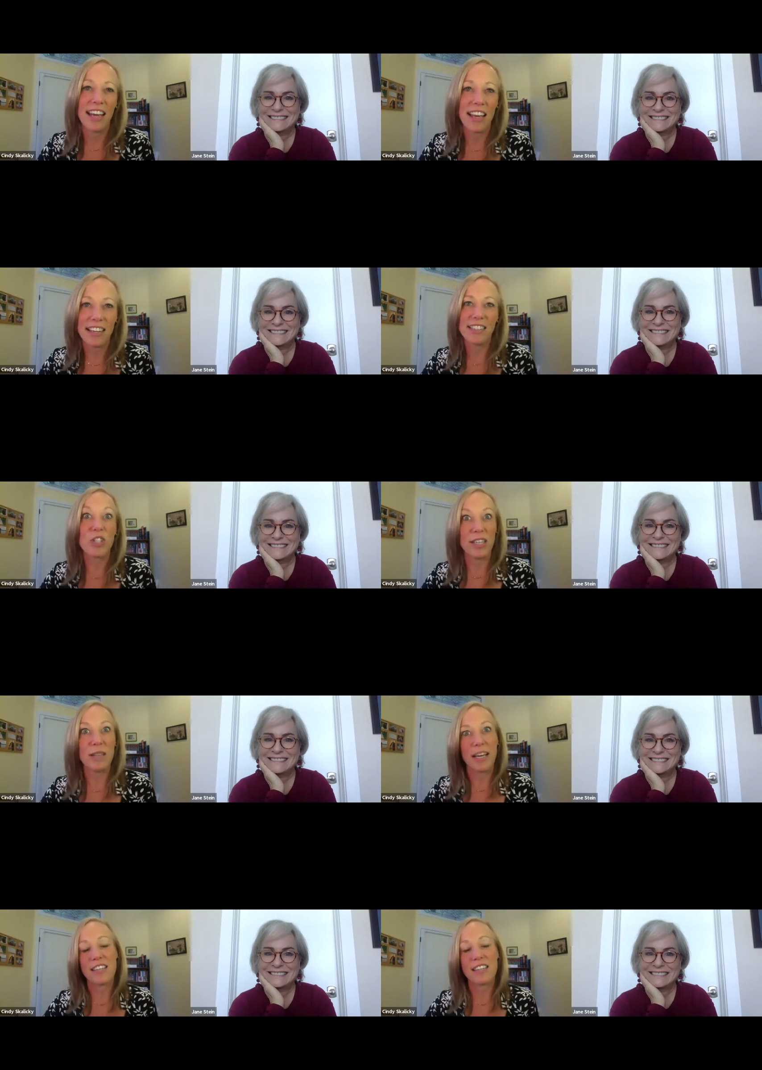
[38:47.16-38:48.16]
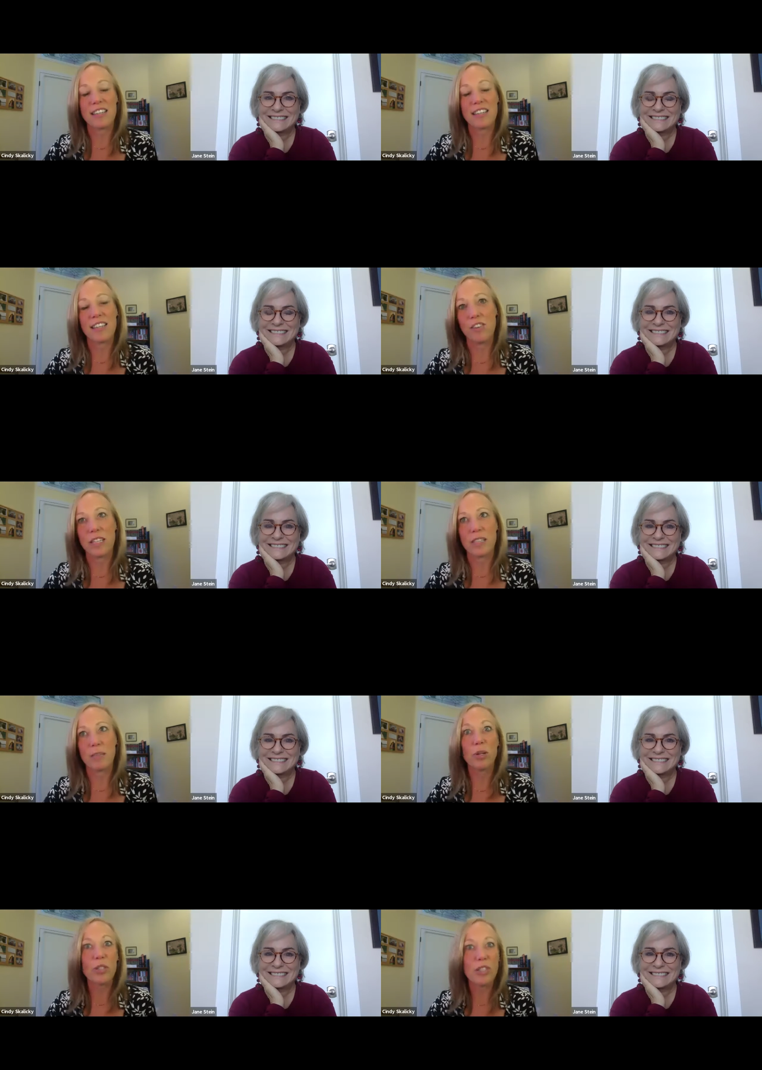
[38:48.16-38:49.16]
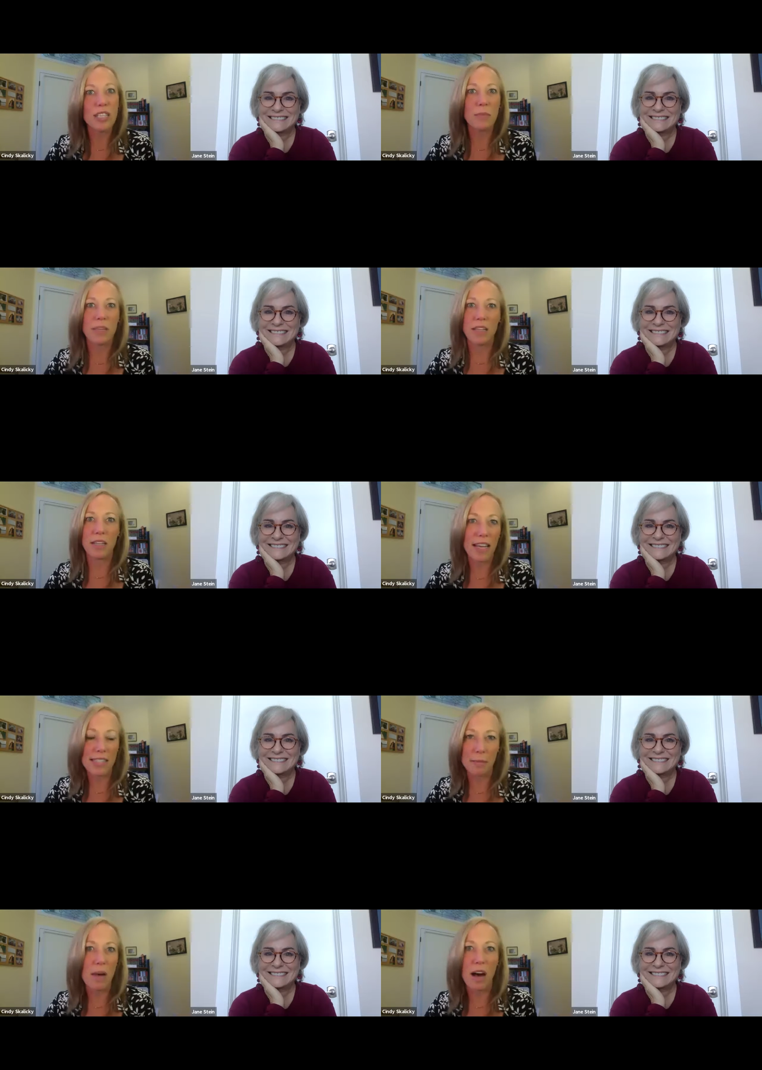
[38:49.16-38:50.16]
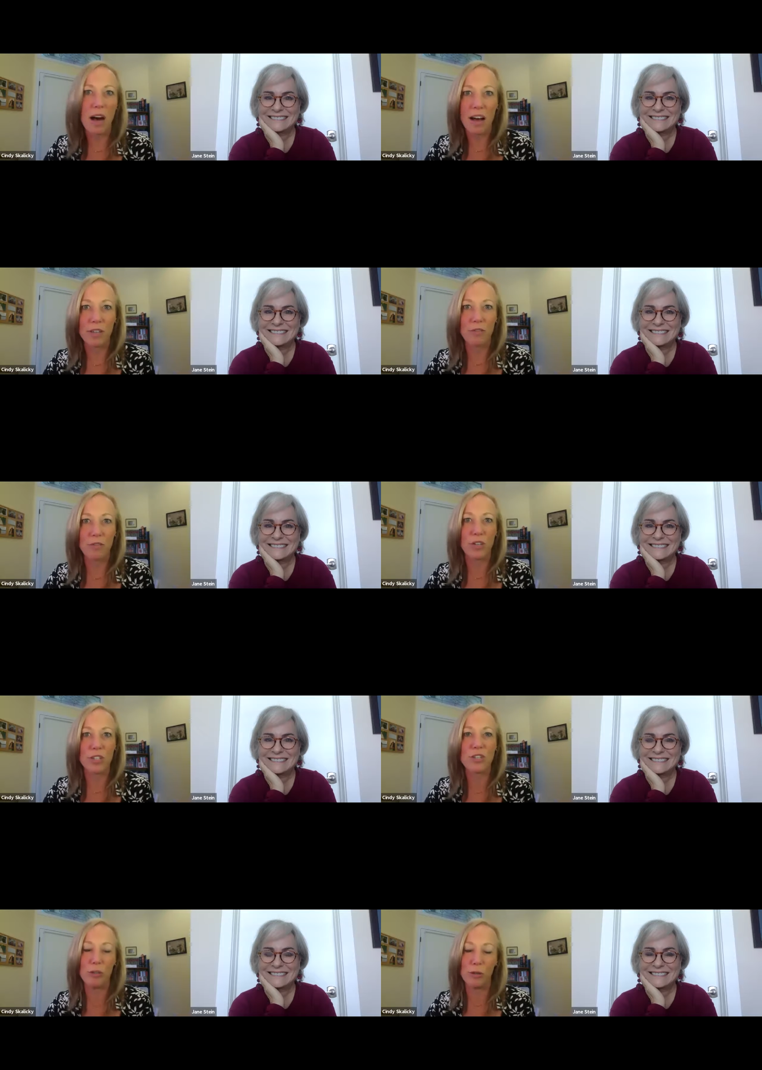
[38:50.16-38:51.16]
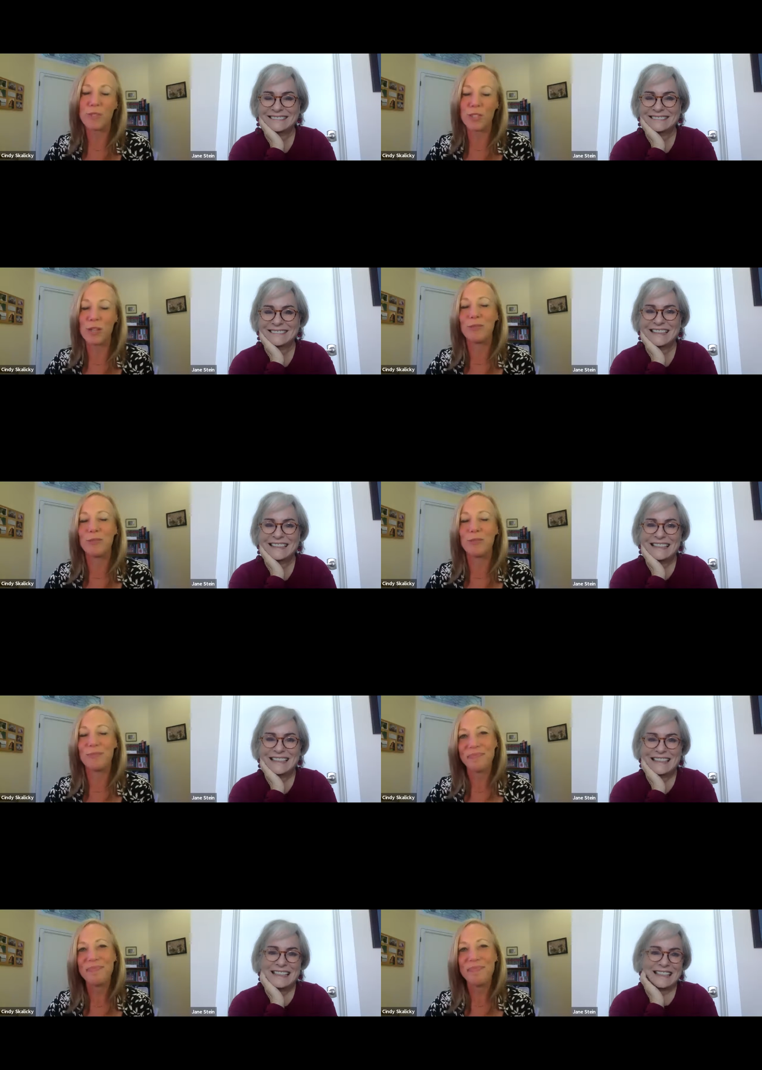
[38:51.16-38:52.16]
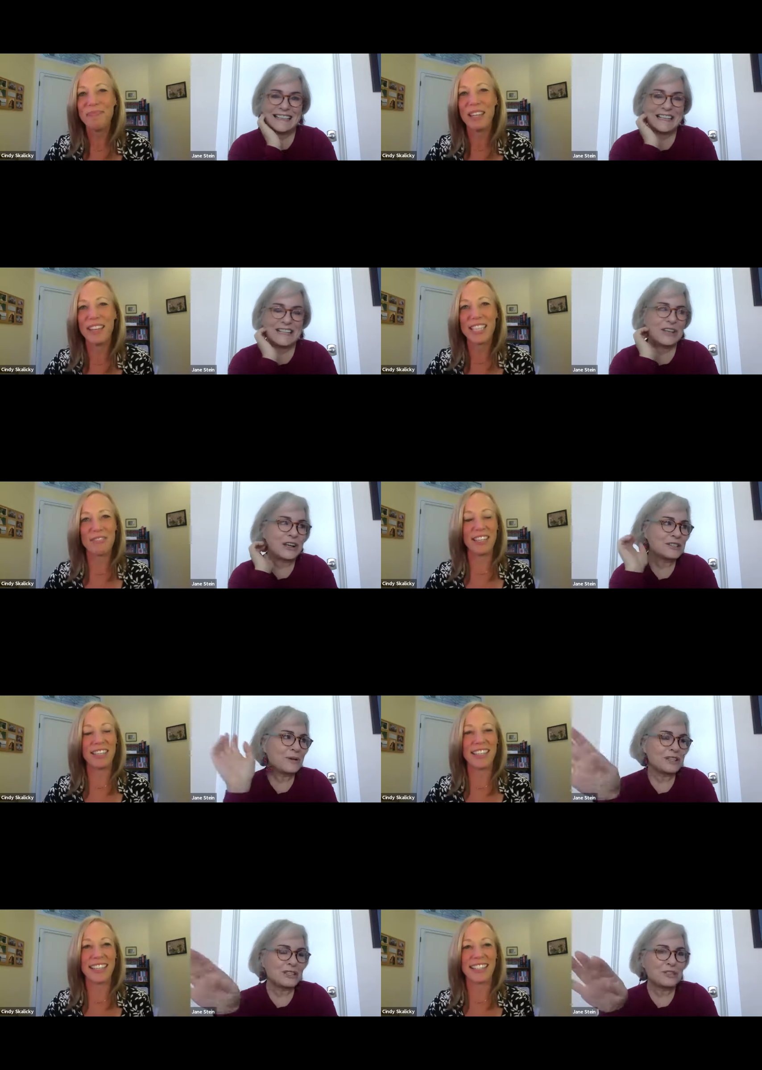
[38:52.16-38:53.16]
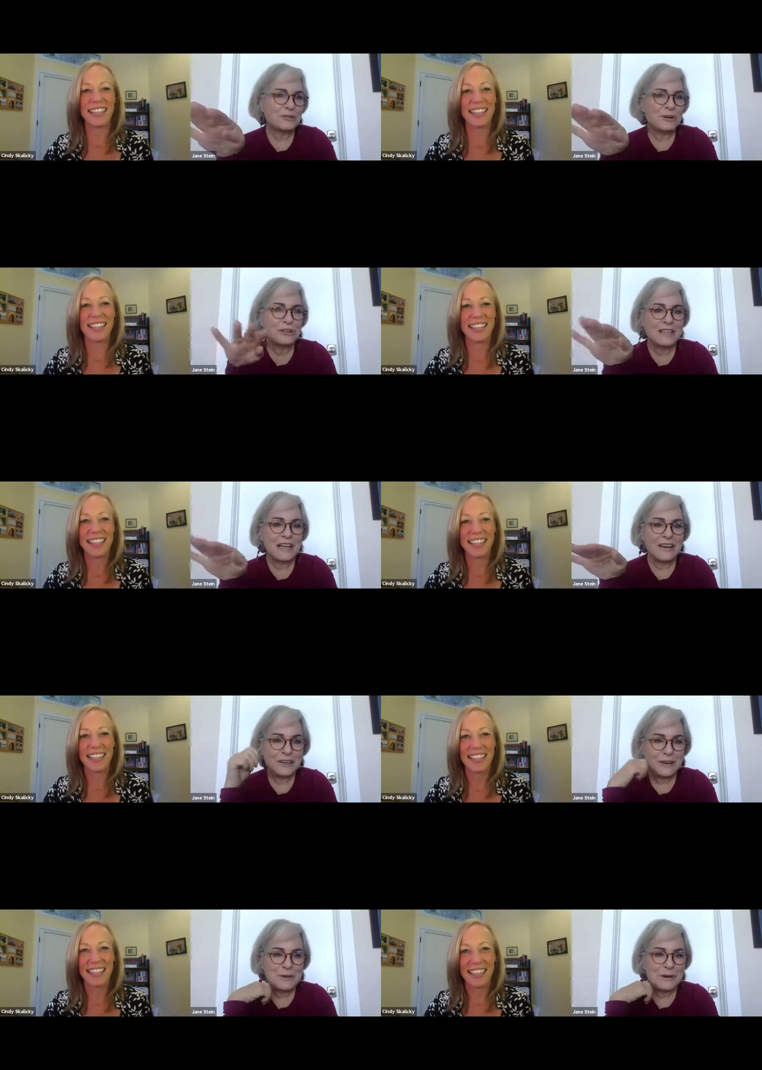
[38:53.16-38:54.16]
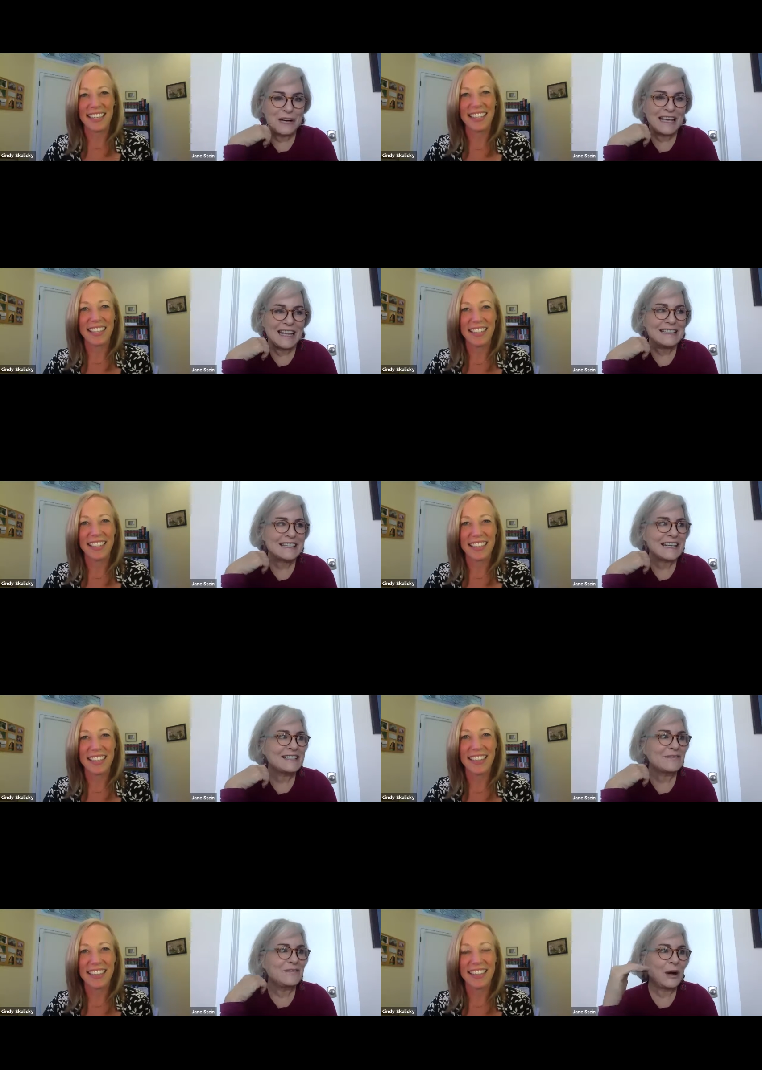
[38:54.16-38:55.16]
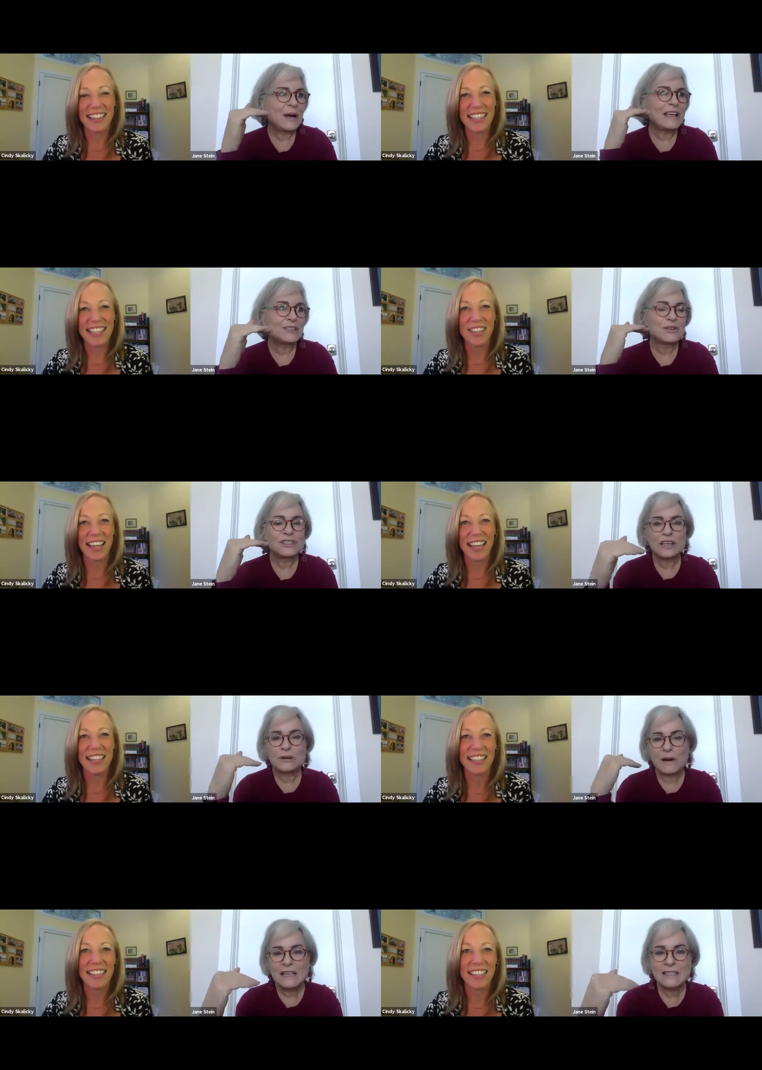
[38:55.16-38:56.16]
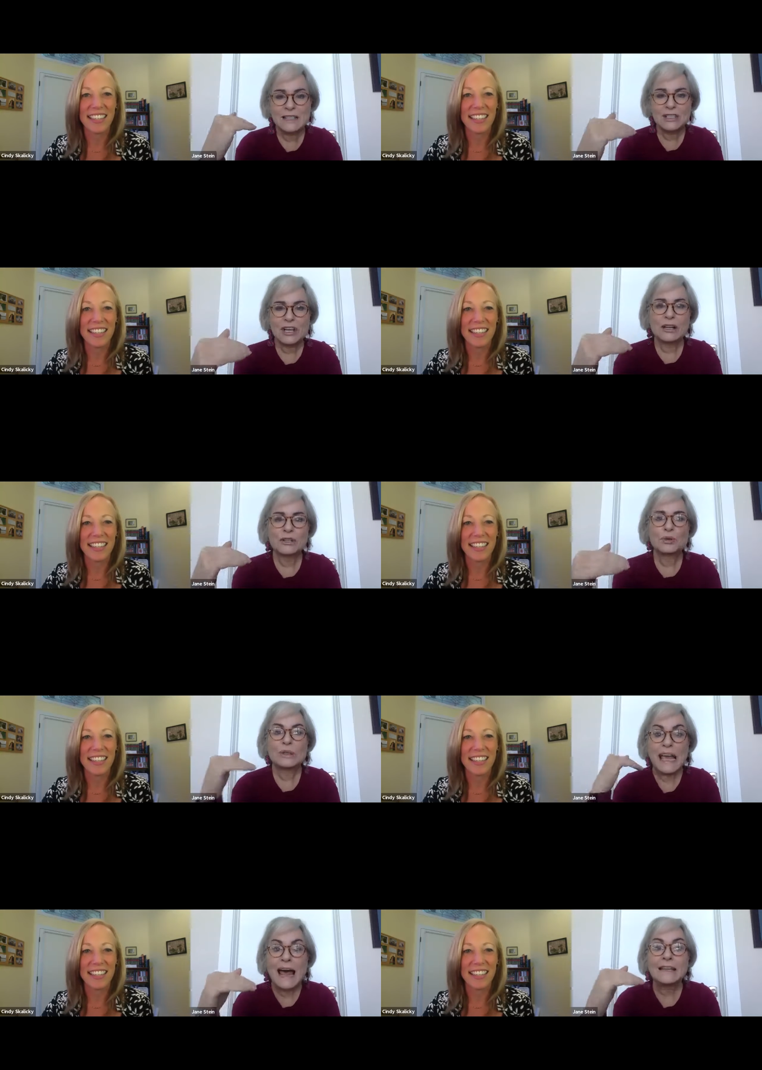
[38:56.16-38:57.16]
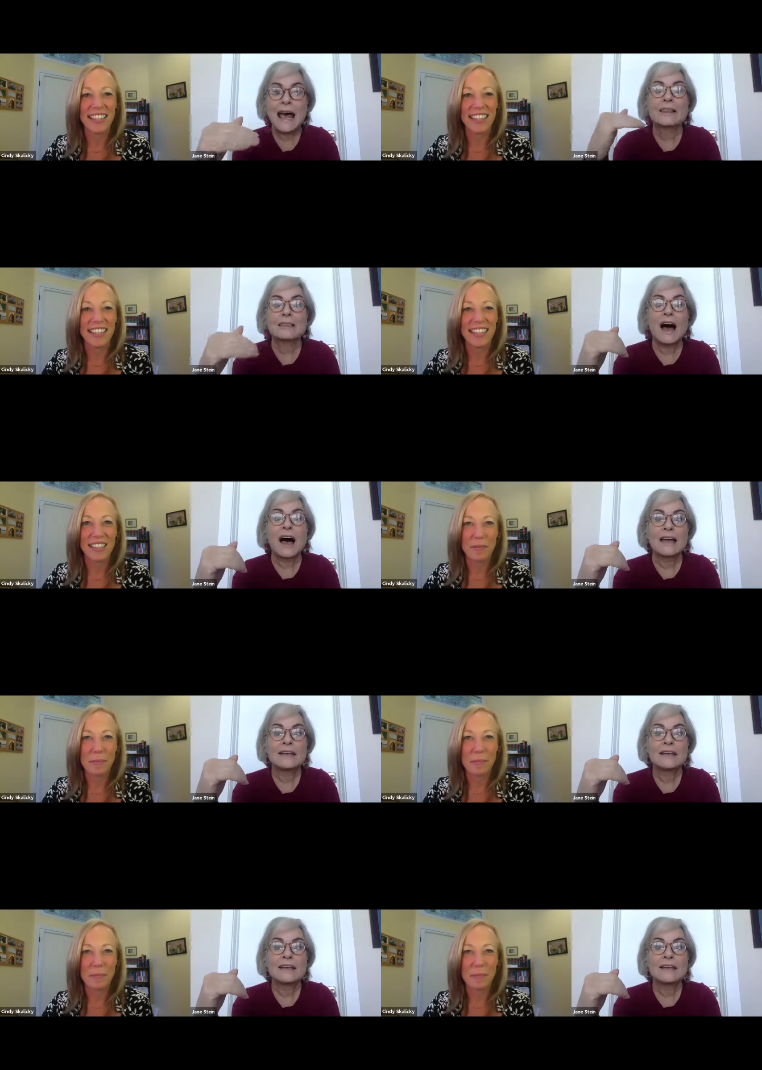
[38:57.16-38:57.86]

Speaker 1: had such an impact on you as a person, but as a mom, of course, too. So
Speaker 2: it's also, I'll just throw this out. I know you want to end. It's very interesting raising a child who cannot lie.